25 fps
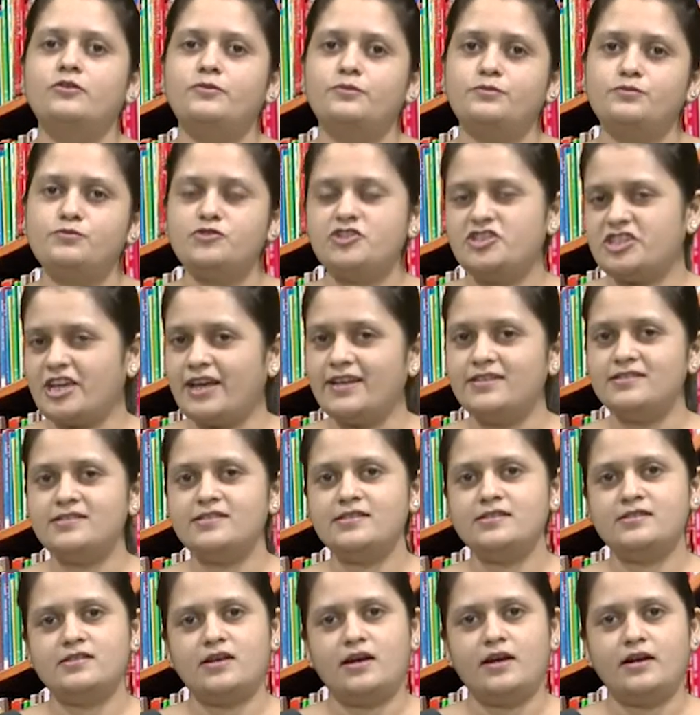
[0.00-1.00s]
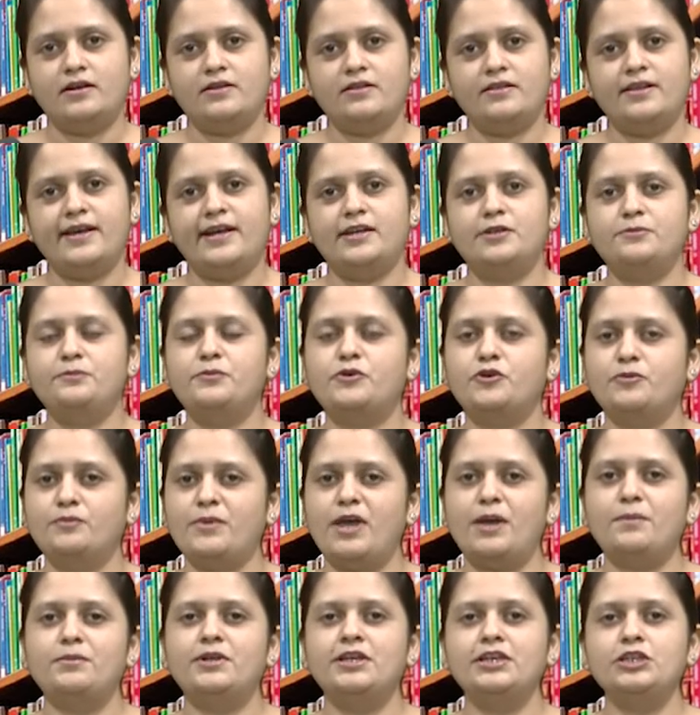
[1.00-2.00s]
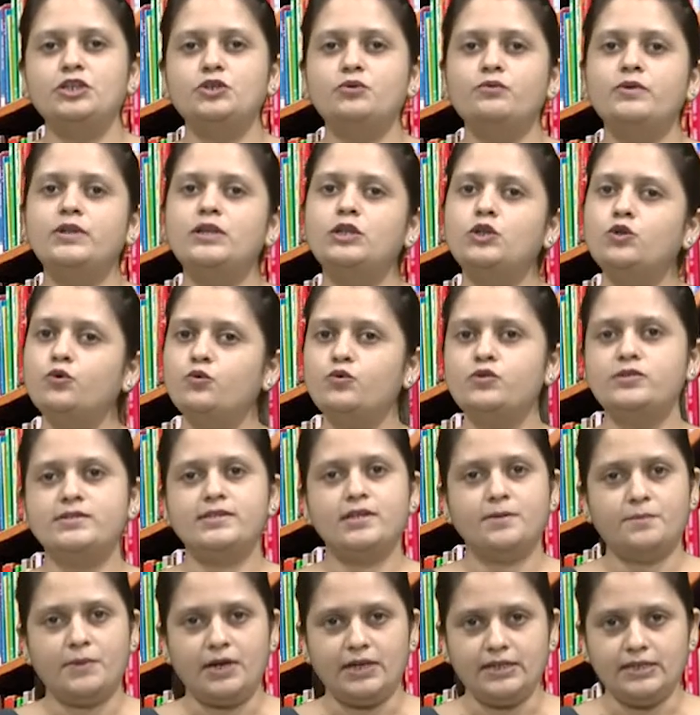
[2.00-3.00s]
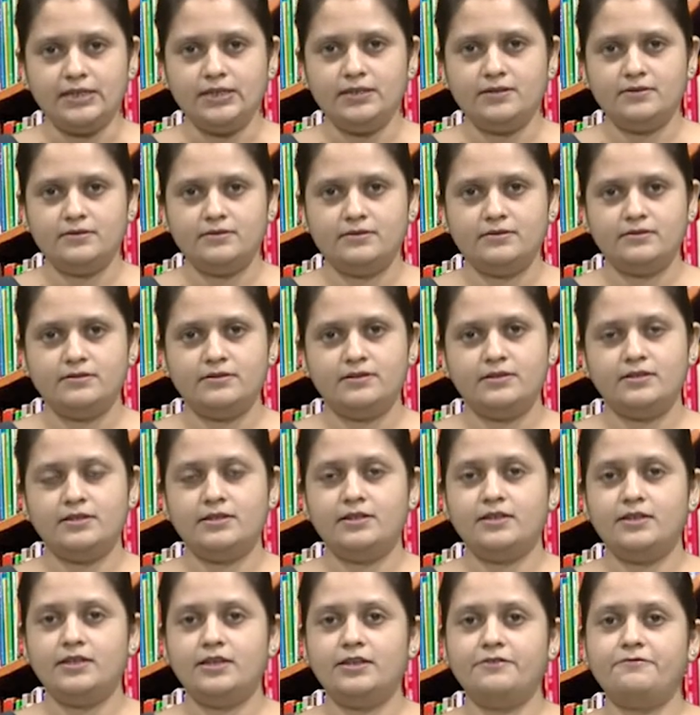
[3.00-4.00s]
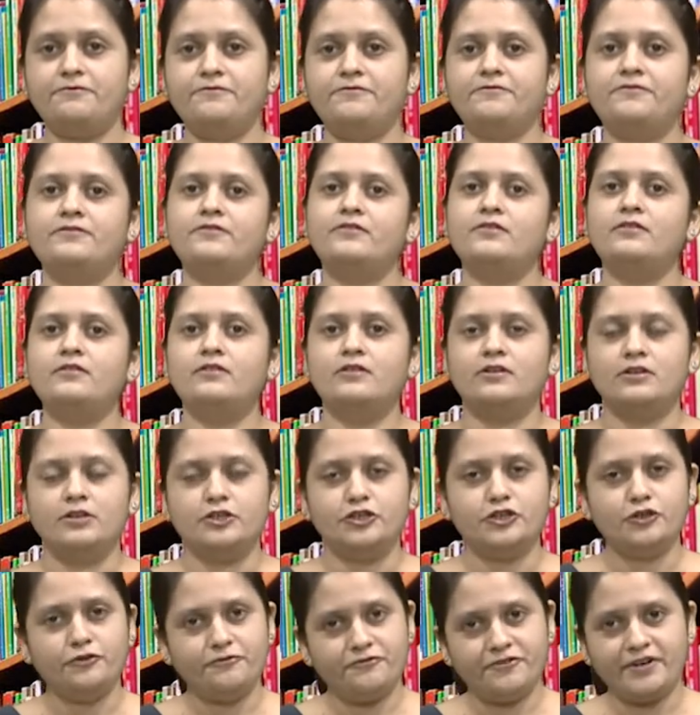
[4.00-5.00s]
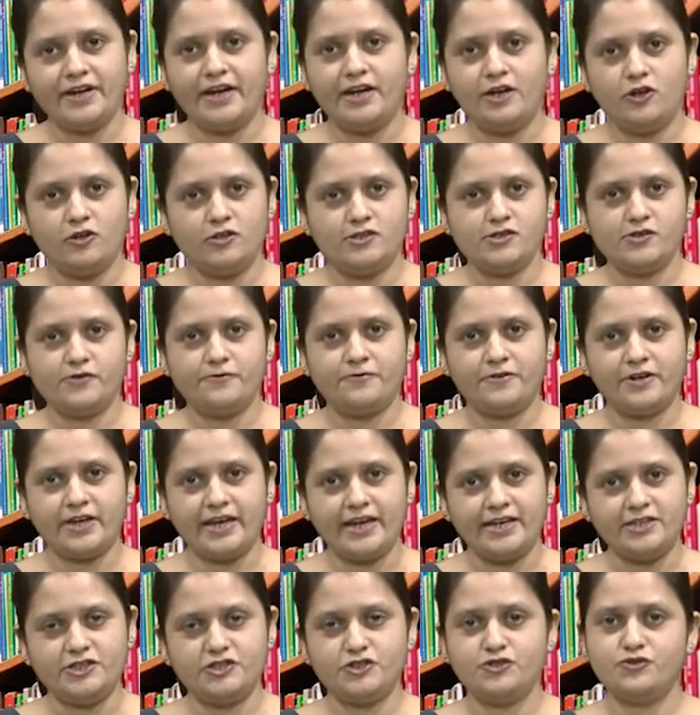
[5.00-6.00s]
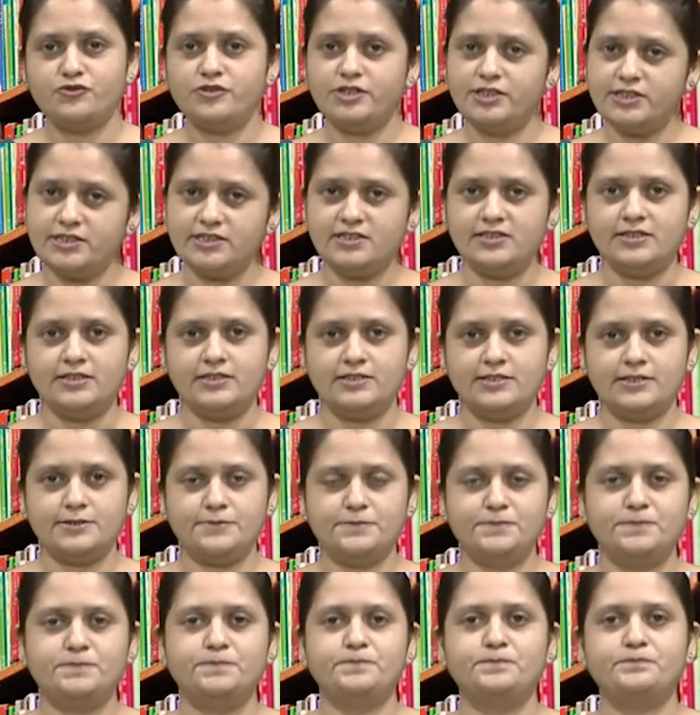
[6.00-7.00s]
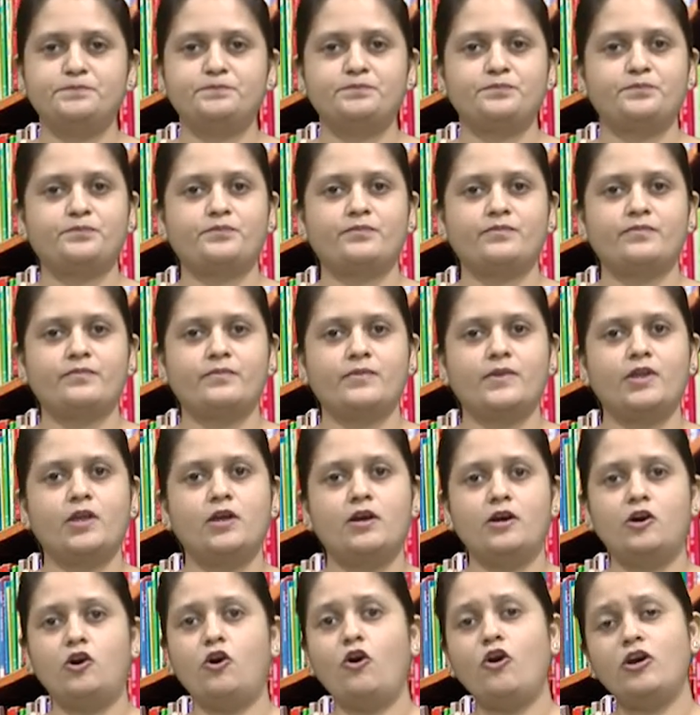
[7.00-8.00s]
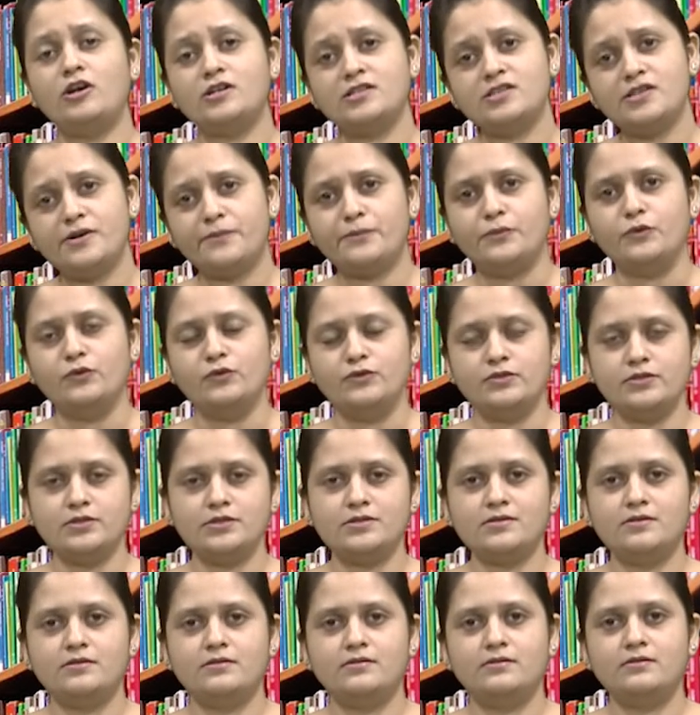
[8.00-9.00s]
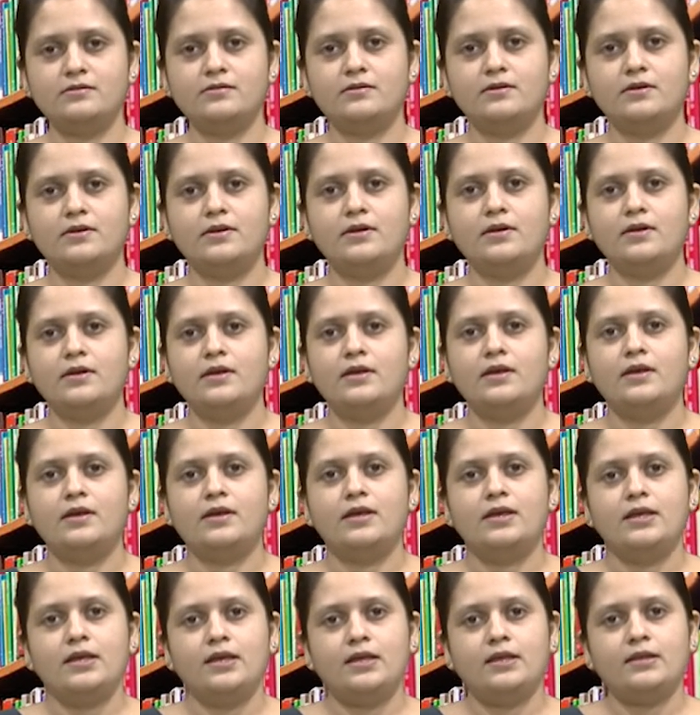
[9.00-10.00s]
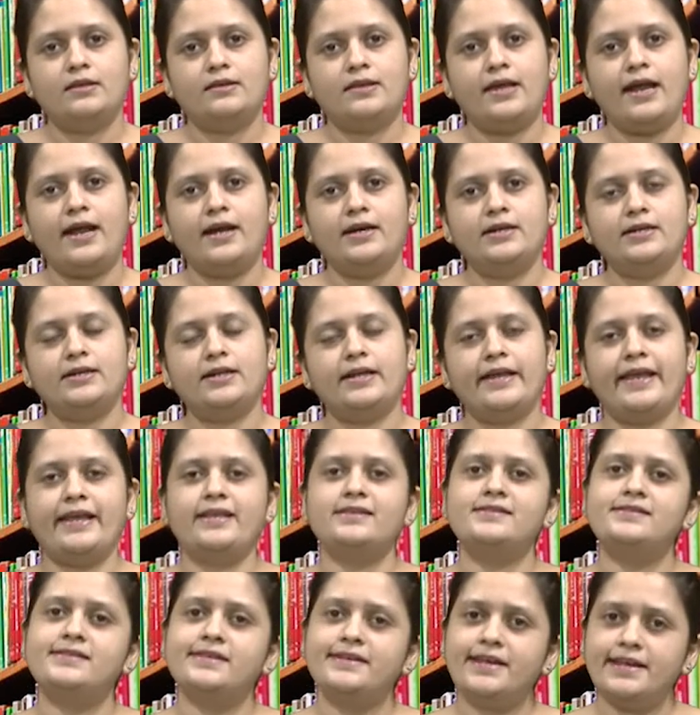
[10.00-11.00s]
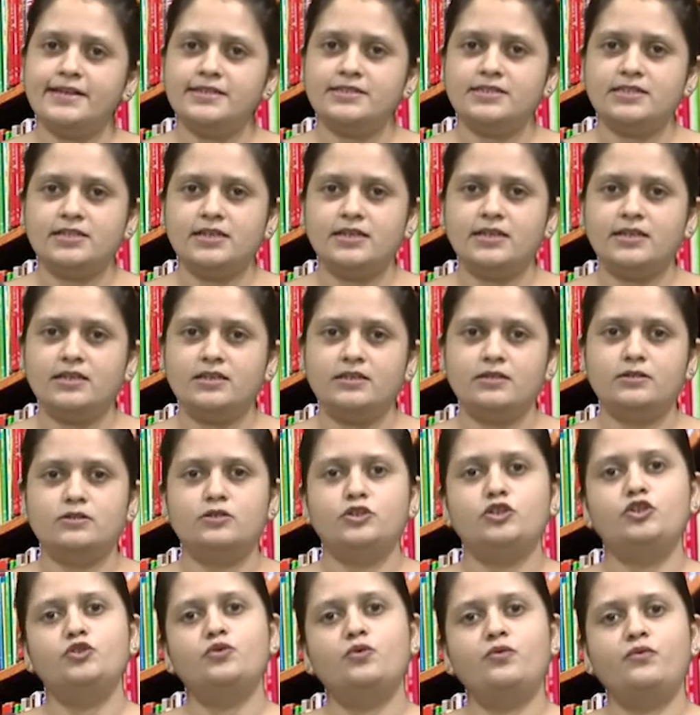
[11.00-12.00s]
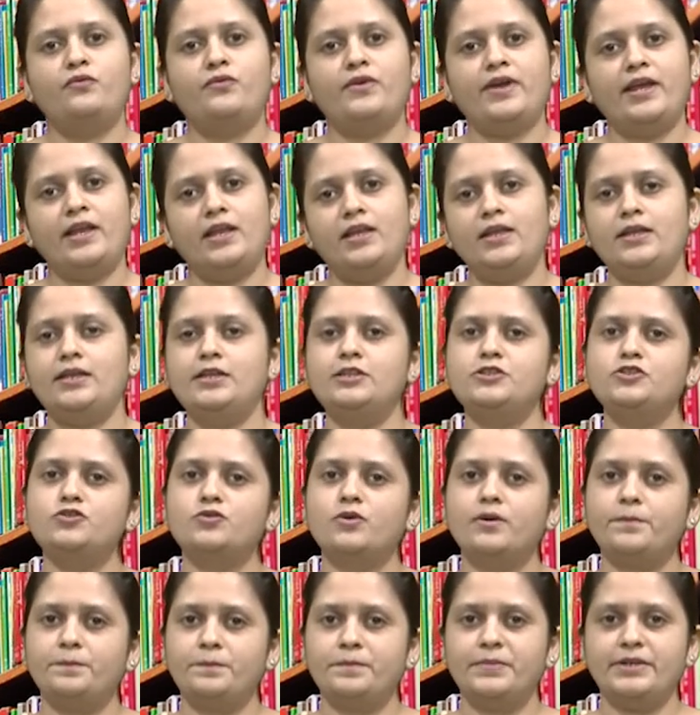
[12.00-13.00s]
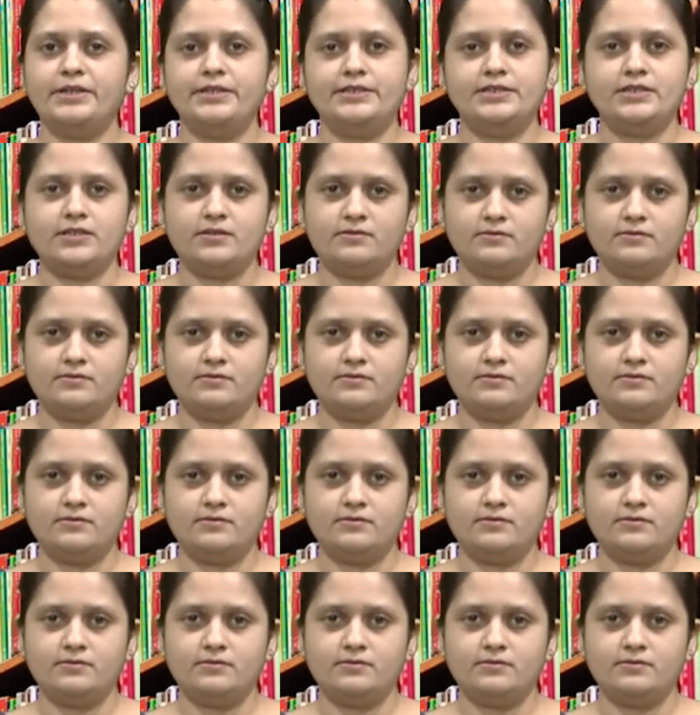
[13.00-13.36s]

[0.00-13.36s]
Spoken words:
Chances are that probably you will lose the money if your friend also forgets to return it. Or suppose that accidentally you fell into a pit